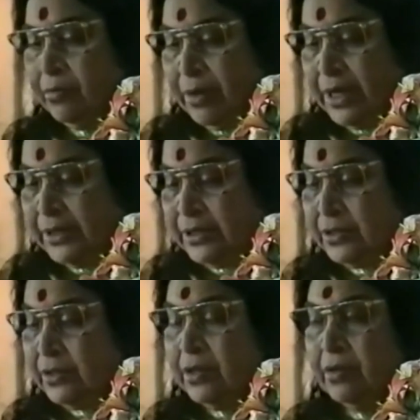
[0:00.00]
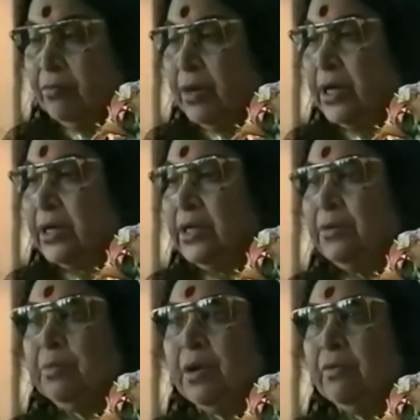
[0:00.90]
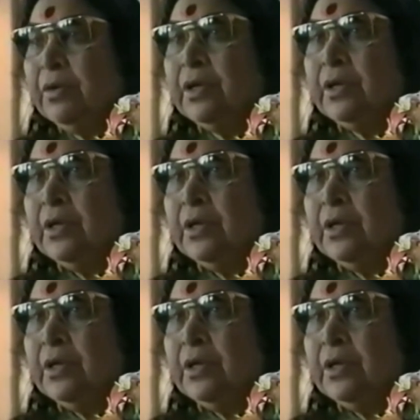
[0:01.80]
by this Mahakali power,